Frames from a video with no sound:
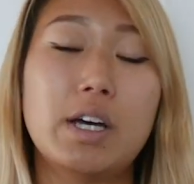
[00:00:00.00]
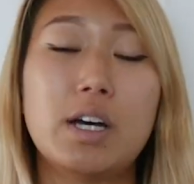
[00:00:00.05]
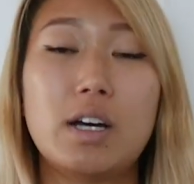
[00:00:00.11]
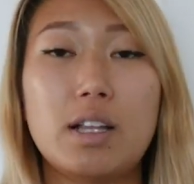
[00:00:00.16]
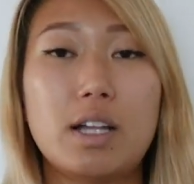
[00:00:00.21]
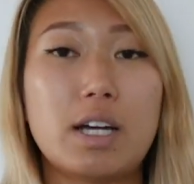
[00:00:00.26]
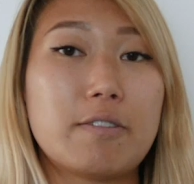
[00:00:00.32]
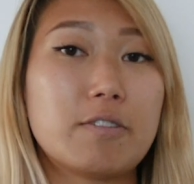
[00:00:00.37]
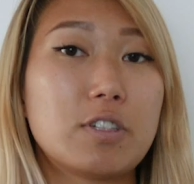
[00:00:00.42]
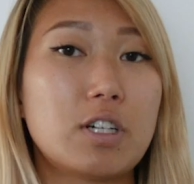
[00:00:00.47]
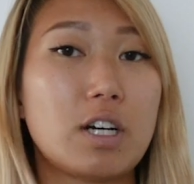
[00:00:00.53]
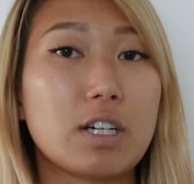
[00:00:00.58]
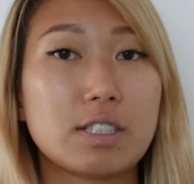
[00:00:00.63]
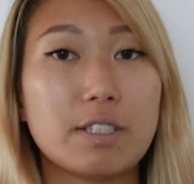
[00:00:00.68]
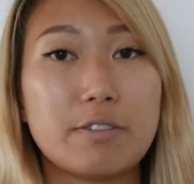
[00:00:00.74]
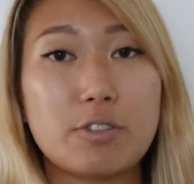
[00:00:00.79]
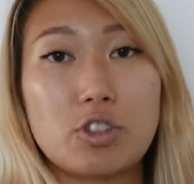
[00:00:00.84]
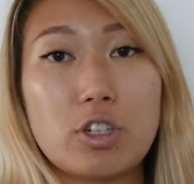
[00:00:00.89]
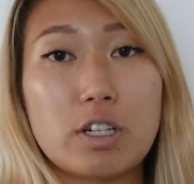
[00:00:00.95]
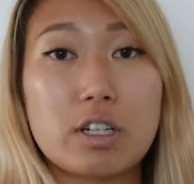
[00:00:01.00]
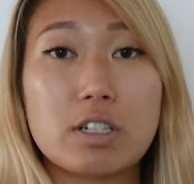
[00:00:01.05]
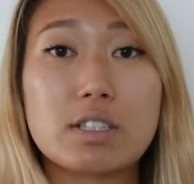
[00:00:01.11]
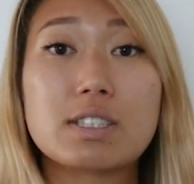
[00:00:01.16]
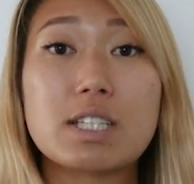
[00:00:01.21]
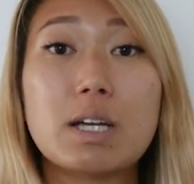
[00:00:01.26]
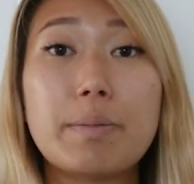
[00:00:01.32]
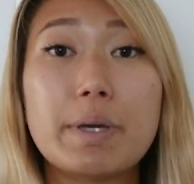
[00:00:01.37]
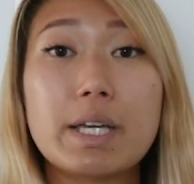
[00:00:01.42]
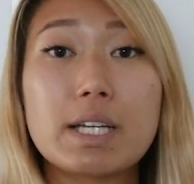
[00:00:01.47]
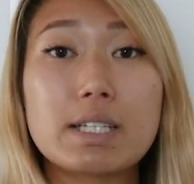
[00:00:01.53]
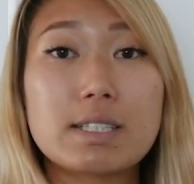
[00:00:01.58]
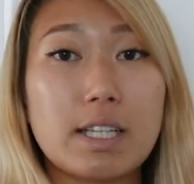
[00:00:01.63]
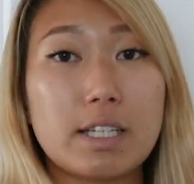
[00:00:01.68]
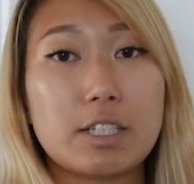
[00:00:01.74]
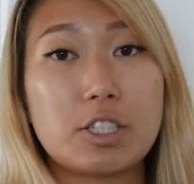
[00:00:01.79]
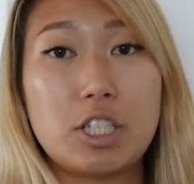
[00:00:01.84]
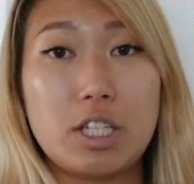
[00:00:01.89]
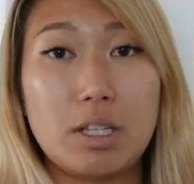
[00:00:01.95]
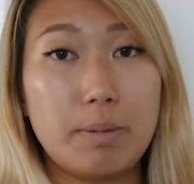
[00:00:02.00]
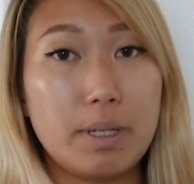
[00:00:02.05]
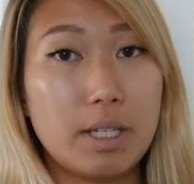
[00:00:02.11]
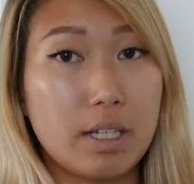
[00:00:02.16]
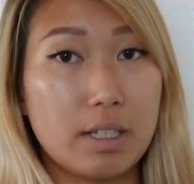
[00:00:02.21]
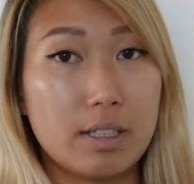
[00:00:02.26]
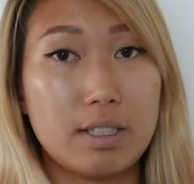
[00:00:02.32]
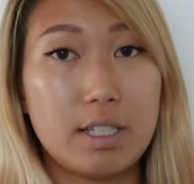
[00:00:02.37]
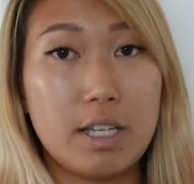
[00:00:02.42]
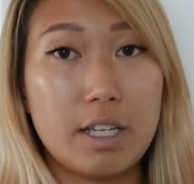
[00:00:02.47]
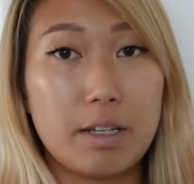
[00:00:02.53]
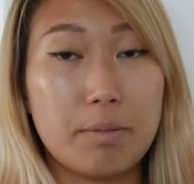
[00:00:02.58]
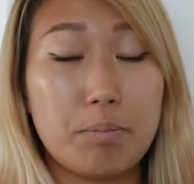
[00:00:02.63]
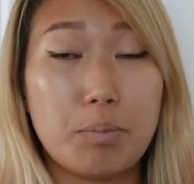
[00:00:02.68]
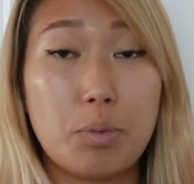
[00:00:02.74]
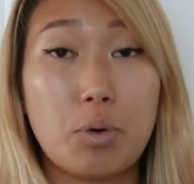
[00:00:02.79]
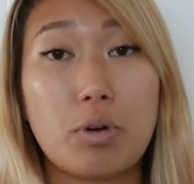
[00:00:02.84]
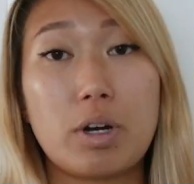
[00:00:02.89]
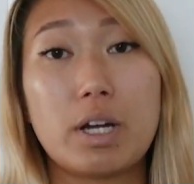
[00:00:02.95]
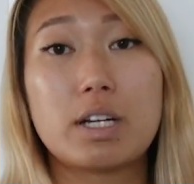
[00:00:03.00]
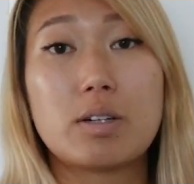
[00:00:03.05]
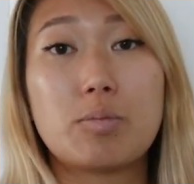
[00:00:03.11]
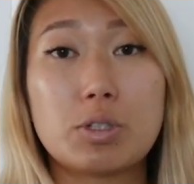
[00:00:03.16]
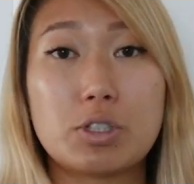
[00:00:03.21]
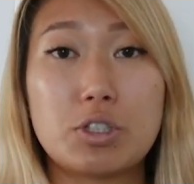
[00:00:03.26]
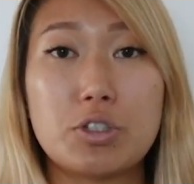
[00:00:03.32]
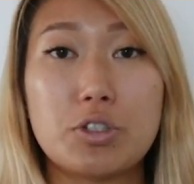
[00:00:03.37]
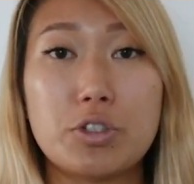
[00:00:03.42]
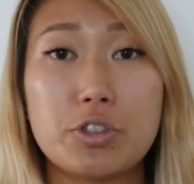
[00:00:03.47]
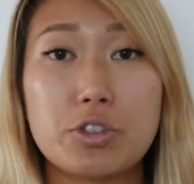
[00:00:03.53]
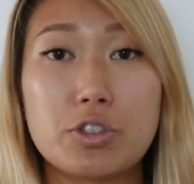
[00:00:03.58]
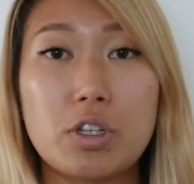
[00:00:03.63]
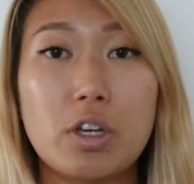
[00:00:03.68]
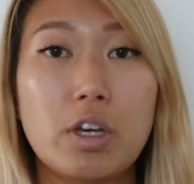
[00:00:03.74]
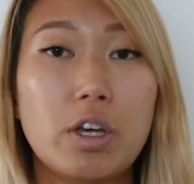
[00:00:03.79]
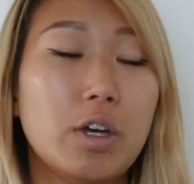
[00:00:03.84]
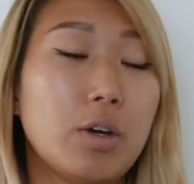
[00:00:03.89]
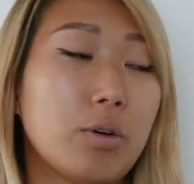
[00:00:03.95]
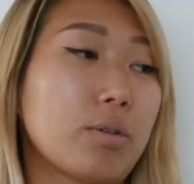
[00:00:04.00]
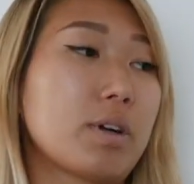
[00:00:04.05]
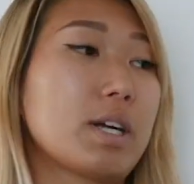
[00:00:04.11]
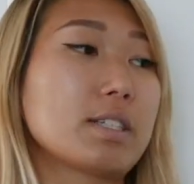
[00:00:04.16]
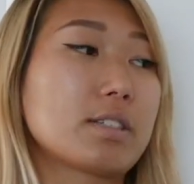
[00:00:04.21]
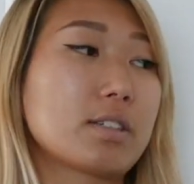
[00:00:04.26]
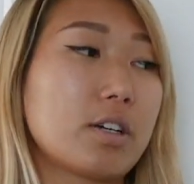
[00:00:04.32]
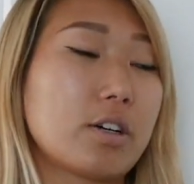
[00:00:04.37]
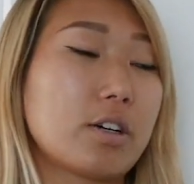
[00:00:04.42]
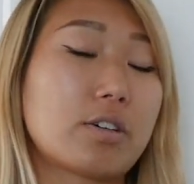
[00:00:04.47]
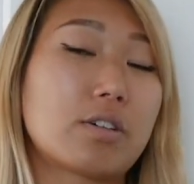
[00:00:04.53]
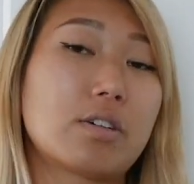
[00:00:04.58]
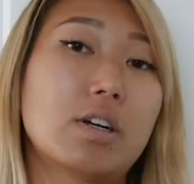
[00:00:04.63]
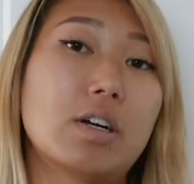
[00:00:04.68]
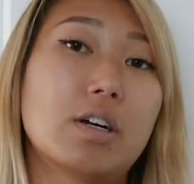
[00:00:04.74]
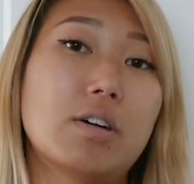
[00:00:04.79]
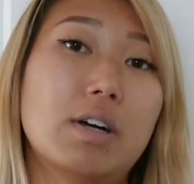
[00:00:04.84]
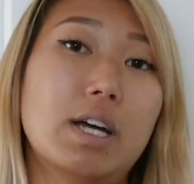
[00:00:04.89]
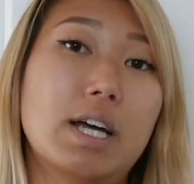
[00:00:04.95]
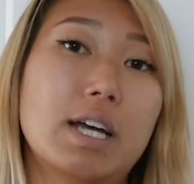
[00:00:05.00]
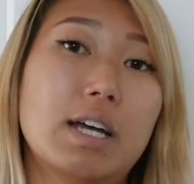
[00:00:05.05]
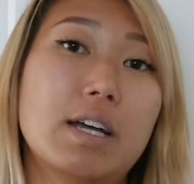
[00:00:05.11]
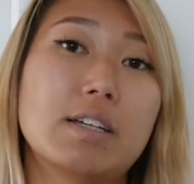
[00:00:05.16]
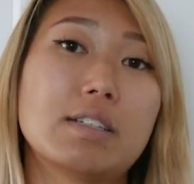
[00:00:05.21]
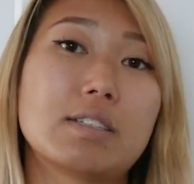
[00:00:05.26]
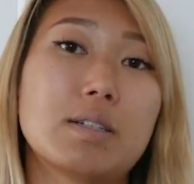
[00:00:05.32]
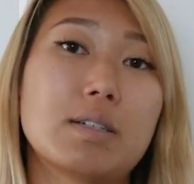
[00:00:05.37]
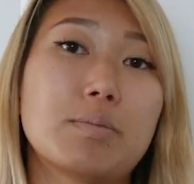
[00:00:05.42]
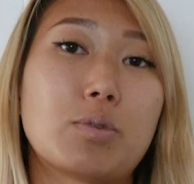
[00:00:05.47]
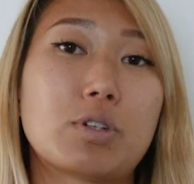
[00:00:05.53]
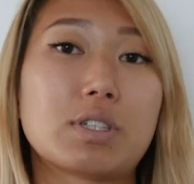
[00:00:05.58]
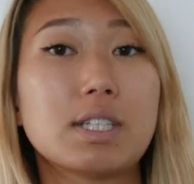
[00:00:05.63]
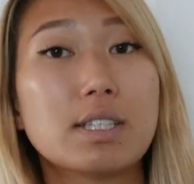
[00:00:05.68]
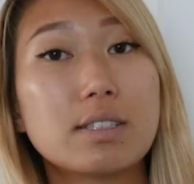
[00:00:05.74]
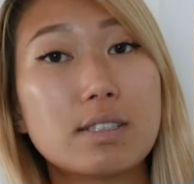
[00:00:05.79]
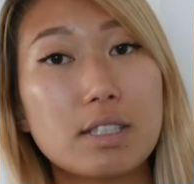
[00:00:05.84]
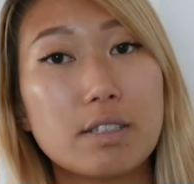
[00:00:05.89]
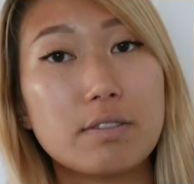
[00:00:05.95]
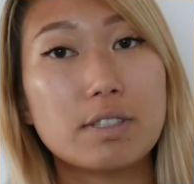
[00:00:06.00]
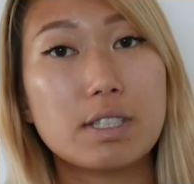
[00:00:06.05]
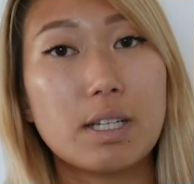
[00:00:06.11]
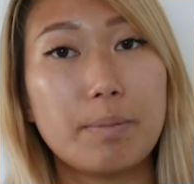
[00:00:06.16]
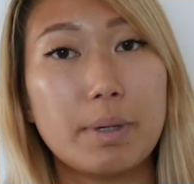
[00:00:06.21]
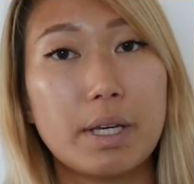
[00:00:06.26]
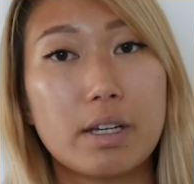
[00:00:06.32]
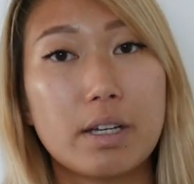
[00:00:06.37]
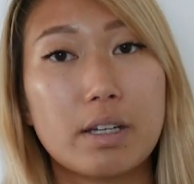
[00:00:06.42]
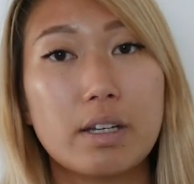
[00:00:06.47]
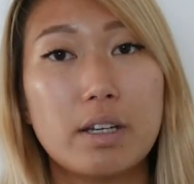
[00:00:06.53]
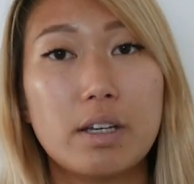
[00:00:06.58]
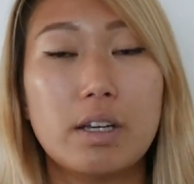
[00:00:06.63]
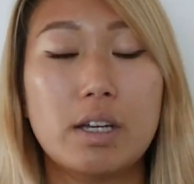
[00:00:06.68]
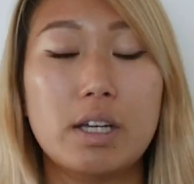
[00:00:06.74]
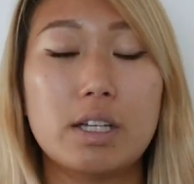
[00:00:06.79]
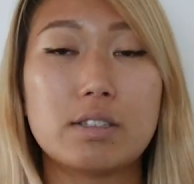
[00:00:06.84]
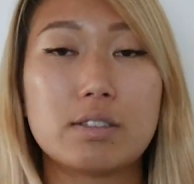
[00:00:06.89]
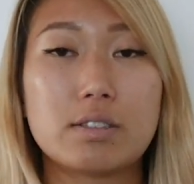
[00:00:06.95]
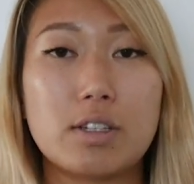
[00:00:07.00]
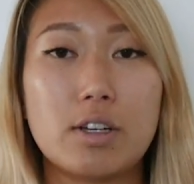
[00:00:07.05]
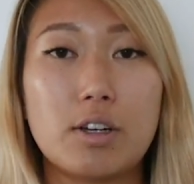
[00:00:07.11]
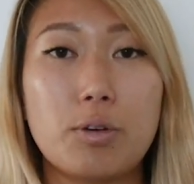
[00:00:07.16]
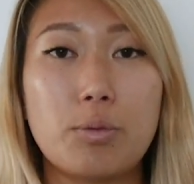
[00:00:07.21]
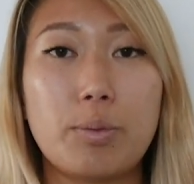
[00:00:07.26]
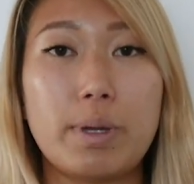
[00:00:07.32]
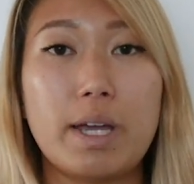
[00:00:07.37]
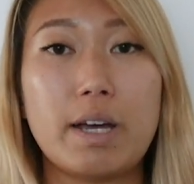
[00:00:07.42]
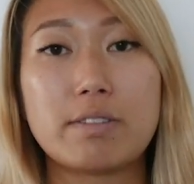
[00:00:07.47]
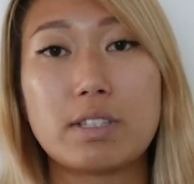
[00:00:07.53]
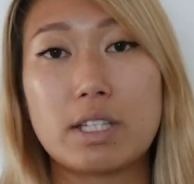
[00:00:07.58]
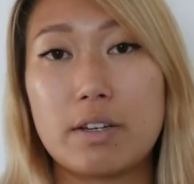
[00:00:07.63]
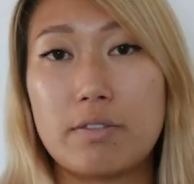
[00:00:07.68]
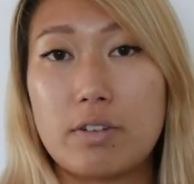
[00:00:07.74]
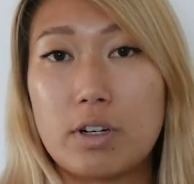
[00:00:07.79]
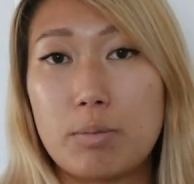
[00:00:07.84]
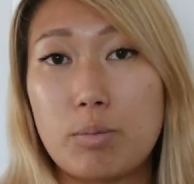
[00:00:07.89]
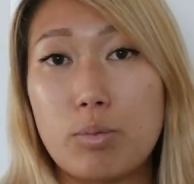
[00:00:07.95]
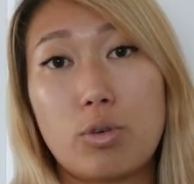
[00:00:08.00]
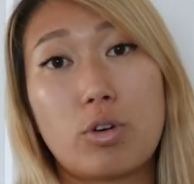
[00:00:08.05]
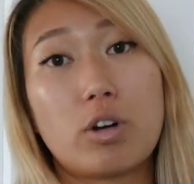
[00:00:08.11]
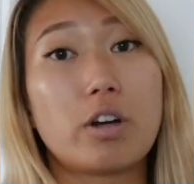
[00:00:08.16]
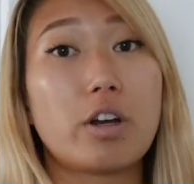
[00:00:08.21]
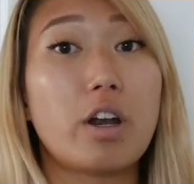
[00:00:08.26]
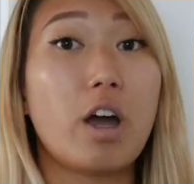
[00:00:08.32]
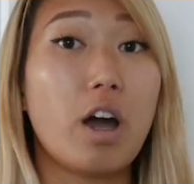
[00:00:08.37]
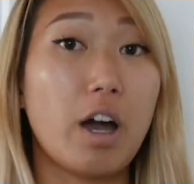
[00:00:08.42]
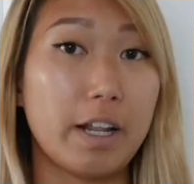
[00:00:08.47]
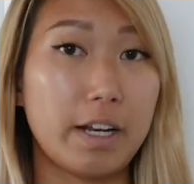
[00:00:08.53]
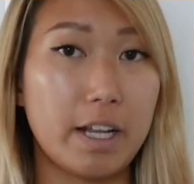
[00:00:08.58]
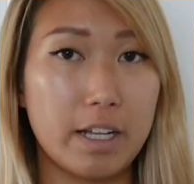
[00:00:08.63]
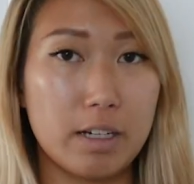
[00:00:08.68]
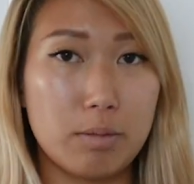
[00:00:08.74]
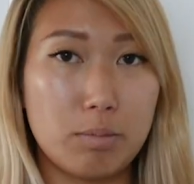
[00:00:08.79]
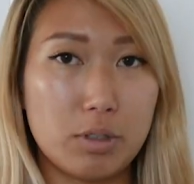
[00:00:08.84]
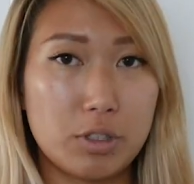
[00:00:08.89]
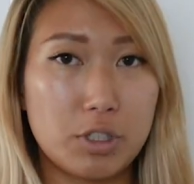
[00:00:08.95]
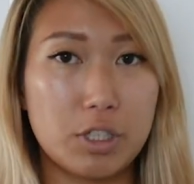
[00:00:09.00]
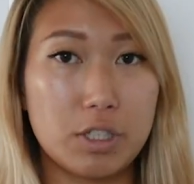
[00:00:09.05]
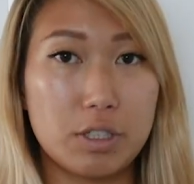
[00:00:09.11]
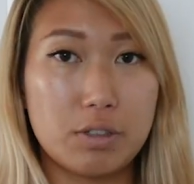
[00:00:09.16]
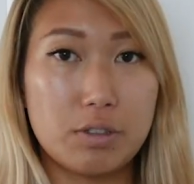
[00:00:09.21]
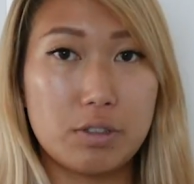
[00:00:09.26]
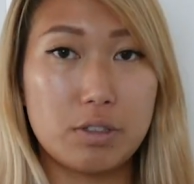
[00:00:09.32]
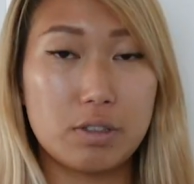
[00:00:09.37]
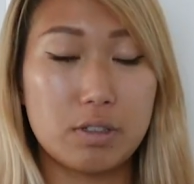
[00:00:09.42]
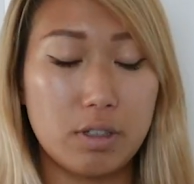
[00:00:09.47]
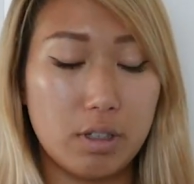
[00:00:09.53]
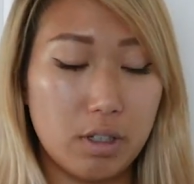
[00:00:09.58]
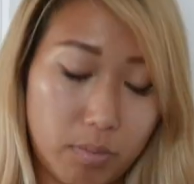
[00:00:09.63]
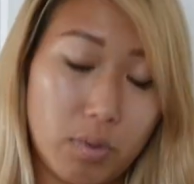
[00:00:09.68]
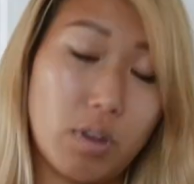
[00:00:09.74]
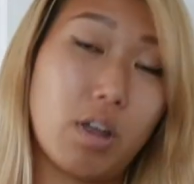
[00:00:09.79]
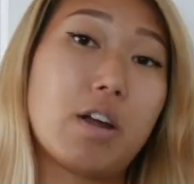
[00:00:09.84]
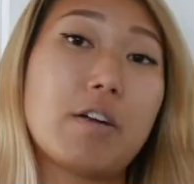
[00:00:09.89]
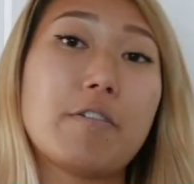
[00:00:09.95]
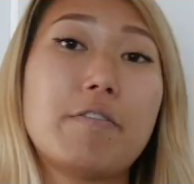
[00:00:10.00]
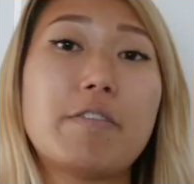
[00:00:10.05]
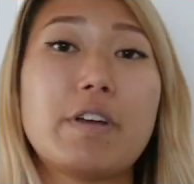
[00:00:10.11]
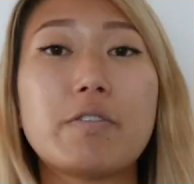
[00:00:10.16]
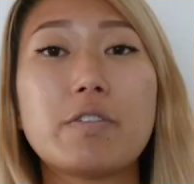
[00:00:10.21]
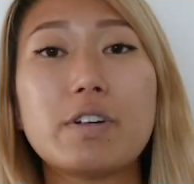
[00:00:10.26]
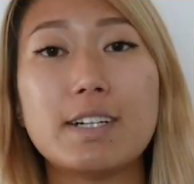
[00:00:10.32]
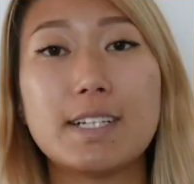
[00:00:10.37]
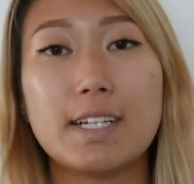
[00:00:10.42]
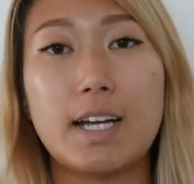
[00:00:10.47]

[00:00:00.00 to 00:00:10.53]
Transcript: A lot of dogs have stronger stomachs, like Chibi can take more edible chews, whereas Kokoro has a more sensitive stomach, and so we have to give her more non-edible chews. Our favorite